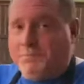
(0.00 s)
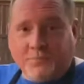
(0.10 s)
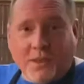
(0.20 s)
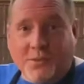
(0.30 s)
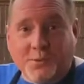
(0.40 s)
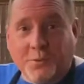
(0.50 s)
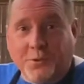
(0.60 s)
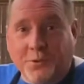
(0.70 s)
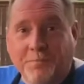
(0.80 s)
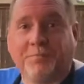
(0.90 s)
That's so
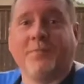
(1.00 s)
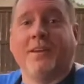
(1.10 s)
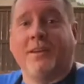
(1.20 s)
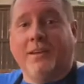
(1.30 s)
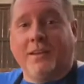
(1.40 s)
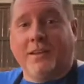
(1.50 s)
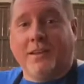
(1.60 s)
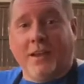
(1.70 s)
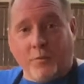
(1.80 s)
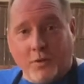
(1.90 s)
good.
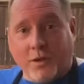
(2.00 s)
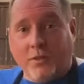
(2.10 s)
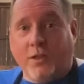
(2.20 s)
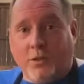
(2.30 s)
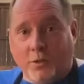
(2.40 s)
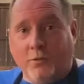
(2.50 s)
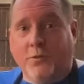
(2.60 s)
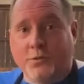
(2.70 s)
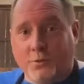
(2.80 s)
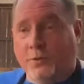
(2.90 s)
Everybody, thank you for
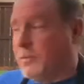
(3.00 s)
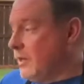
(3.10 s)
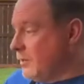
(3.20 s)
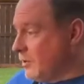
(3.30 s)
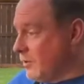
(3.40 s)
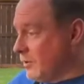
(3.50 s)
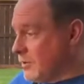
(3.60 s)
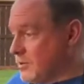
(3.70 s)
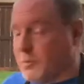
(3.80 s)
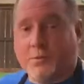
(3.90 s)
joining me to cook this
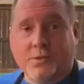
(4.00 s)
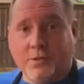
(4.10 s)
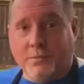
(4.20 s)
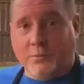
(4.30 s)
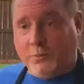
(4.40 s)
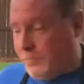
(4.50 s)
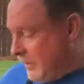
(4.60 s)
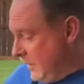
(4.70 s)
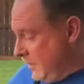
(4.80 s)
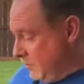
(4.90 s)
super simple
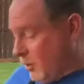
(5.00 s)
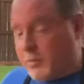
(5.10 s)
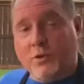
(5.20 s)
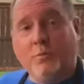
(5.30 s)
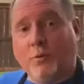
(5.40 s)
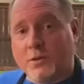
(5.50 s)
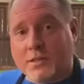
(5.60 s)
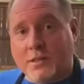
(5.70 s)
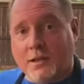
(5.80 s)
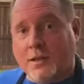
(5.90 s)
barbecue pork
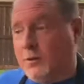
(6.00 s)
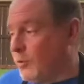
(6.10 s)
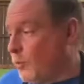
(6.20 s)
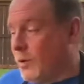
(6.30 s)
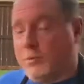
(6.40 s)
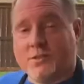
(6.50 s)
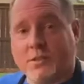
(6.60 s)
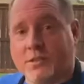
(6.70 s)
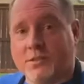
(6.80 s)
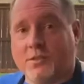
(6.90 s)
steak here on the Weber
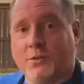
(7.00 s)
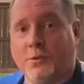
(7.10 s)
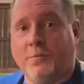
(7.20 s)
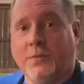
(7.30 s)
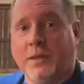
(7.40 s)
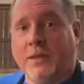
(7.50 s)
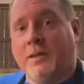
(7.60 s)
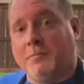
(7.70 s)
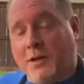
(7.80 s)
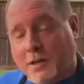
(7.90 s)
Genesis 2.
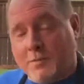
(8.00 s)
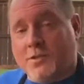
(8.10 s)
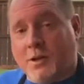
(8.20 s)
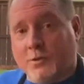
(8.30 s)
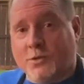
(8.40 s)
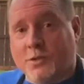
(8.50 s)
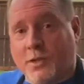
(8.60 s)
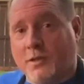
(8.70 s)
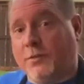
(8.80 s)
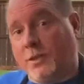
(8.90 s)
My name's Dr.
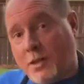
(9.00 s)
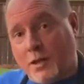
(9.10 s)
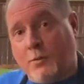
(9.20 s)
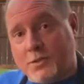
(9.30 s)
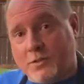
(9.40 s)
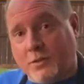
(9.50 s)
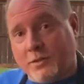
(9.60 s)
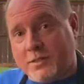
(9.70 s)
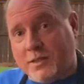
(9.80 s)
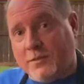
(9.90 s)
J. If you like what you saw
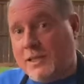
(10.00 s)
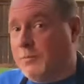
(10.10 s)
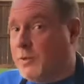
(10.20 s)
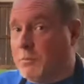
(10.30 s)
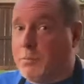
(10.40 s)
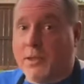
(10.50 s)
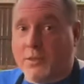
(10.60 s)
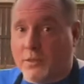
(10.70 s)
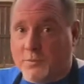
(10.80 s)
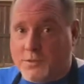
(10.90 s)
this evening, give me a big
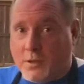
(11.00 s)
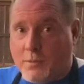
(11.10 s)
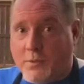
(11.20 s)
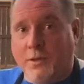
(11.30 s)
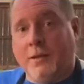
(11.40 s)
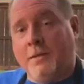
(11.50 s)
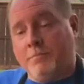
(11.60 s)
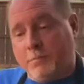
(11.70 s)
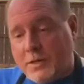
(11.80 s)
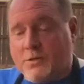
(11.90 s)
thumbs up.
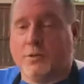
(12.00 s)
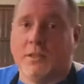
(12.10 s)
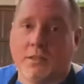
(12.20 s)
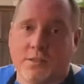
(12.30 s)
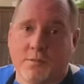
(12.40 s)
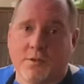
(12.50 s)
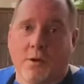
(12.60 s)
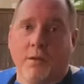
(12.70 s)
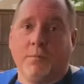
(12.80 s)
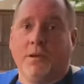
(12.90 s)
Make sure you hit the
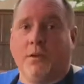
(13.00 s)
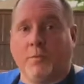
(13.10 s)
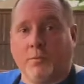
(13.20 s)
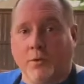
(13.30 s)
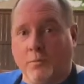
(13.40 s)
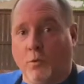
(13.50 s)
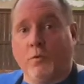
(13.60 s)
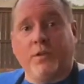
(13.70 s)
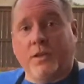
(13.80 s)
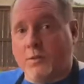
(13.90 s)
subscribe button. I'll be putting more
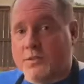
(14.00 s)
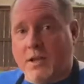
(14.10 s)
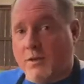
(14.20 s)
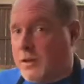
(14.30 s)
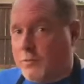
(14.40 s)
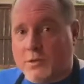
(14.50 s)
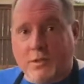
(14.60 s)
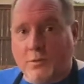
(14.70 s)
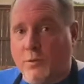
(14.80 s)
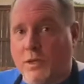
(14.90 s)
videos out every
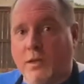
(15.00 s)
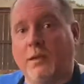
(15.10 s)
single week,